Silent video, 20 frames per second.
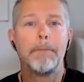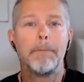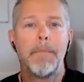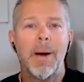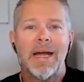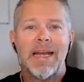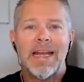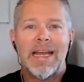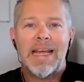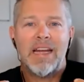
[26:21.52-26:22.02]

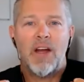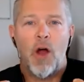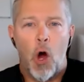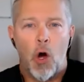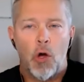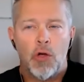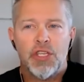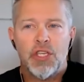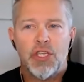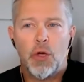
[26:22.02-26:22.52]
but it
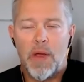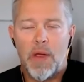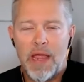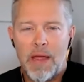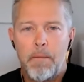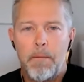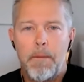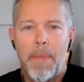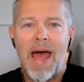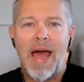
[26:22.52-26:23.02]
also
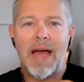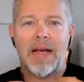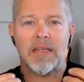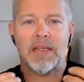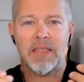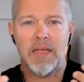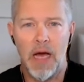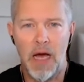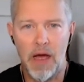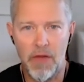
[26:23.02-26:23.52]

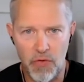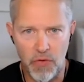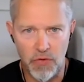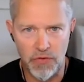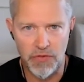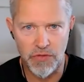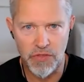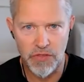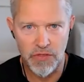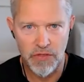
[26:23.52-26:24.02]
impacts
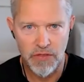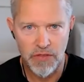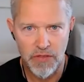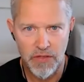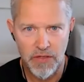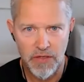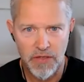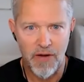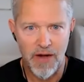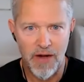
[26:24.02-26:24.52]
others,
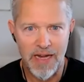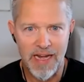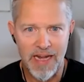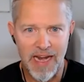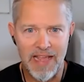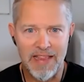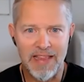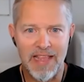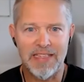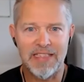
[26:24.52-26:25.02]
right?
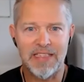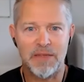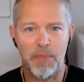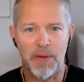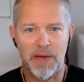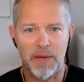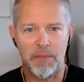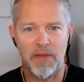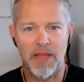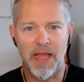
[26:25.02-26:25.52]
And that's
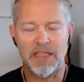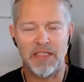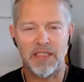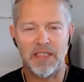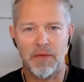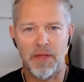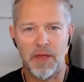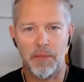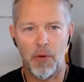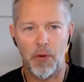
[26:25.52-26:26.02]

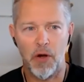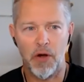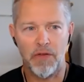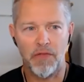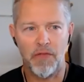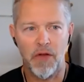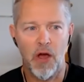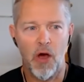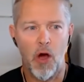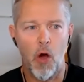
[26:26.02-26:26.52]
the part
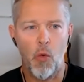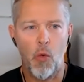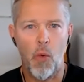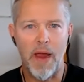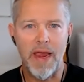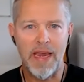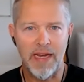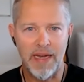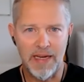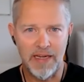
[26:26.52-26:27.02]
of
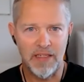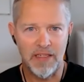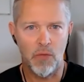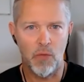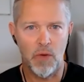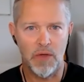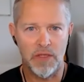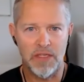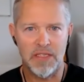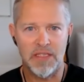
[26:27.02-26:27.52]
awakening to
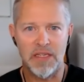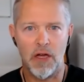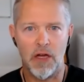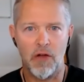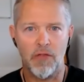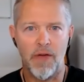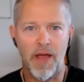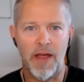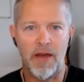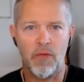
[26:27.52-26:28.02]

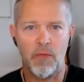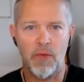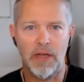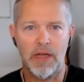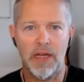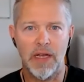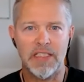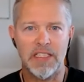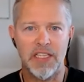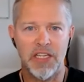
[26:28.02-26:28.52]
oneself and
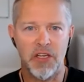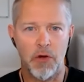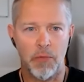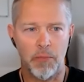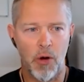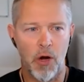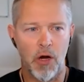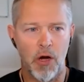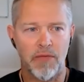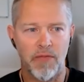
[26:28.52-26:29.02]
realizing you're
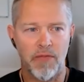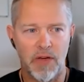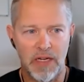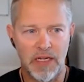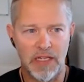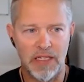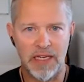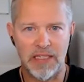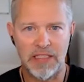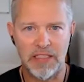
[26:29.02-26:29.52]
part of a
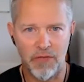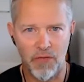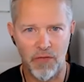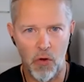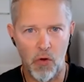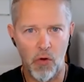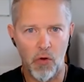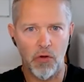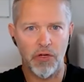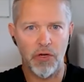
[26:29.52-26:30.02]
collective
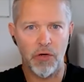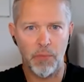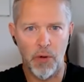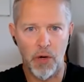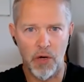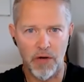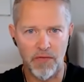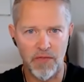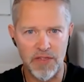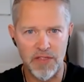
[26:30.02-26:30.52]
whole, you're
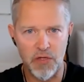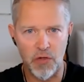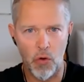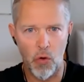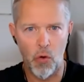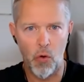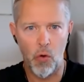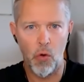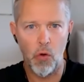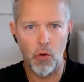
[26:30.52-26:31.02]
part of this
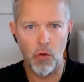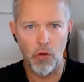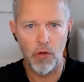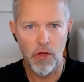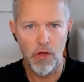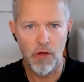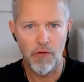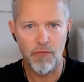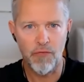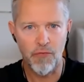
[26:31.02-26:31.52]
whole
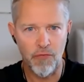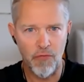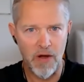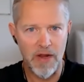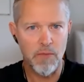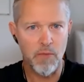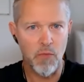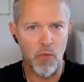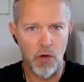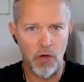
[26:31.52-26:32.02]

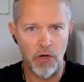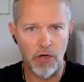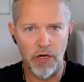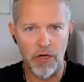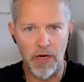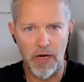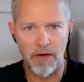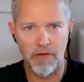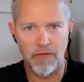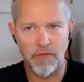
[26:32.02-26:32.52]
framework
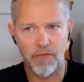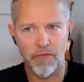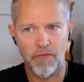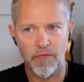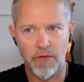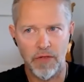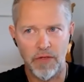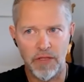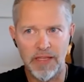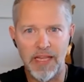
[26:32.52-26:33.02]
of
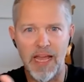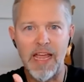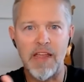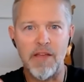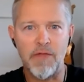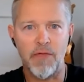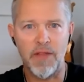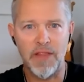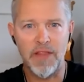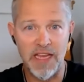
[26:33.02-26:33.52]

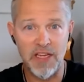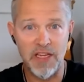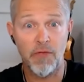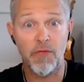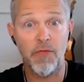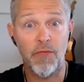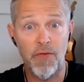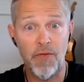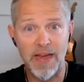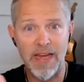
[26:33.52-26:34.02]
life and that you
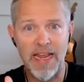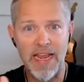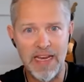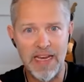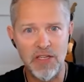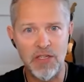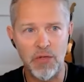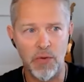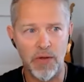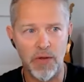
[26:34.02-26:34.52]
fit
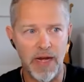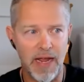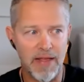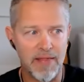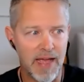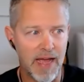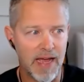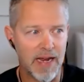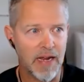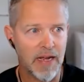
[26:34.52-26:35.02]
into it. And
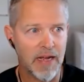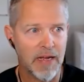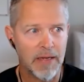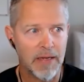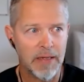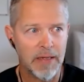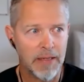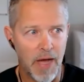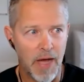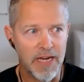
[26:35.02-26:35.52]
that
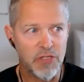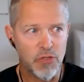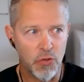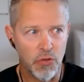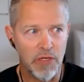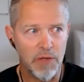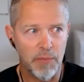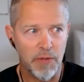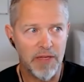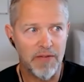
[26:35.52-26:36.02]
I
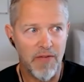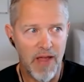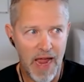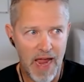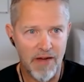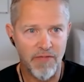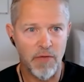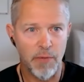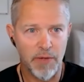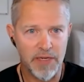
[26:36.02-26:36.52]
truly believe
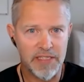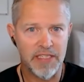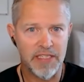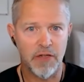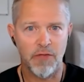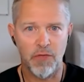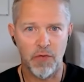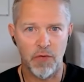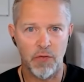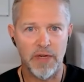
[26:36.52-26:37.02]
everybody's
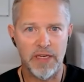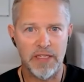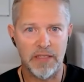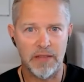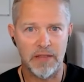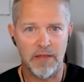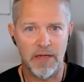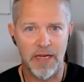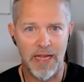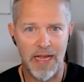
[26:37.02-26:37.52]
here for a
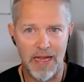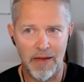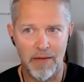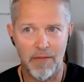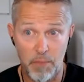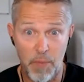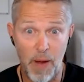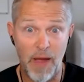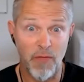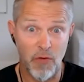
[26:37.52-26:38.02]
reason
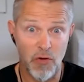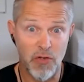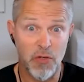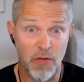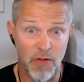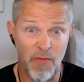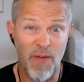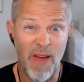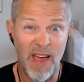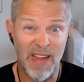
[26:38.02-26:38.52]
by virtue of
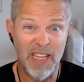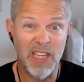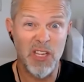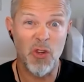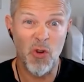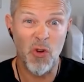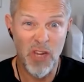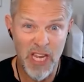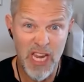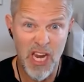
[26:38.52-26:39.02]
the fact that
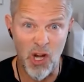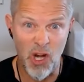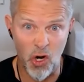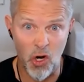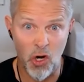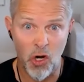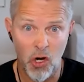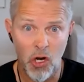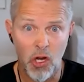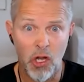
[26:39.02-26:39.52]
you're here.
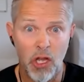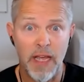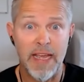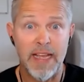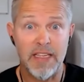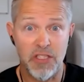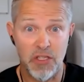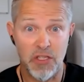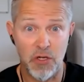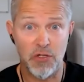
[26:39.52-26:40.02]

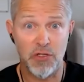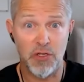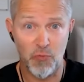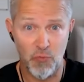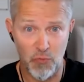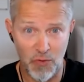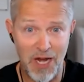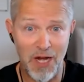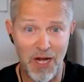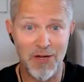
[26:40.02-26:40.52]
There's a
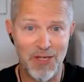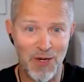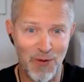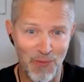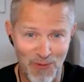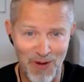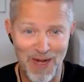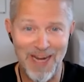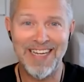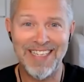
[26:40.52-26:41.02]

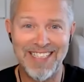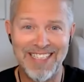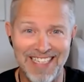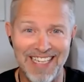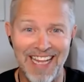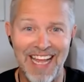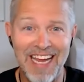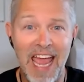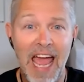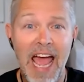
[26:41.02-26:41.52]
reason,
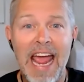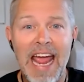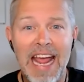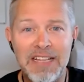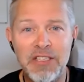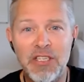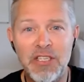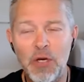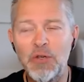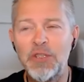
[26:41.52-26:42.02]
like
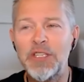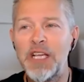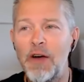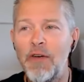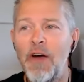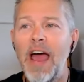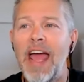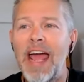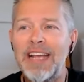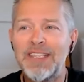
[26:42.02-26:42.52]
it's
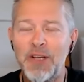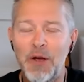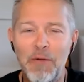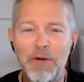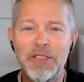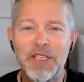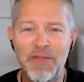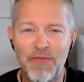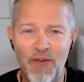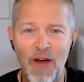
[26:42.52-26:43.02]

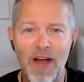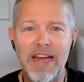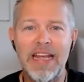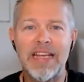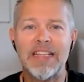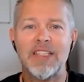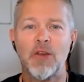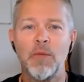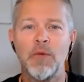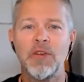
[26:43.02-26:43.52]
almost funny.
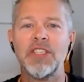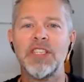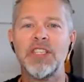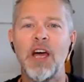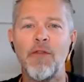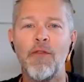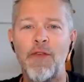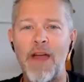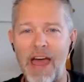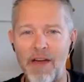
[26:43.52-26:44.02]
It's almost
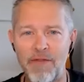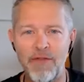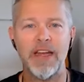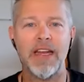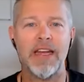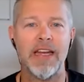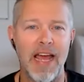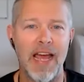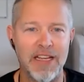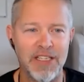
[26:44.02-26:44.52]

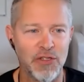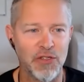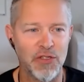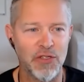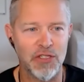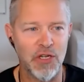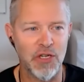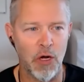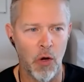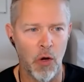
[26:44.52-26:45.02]
self-evident as you
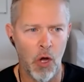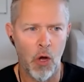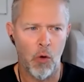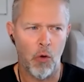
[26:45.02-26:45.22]
just go,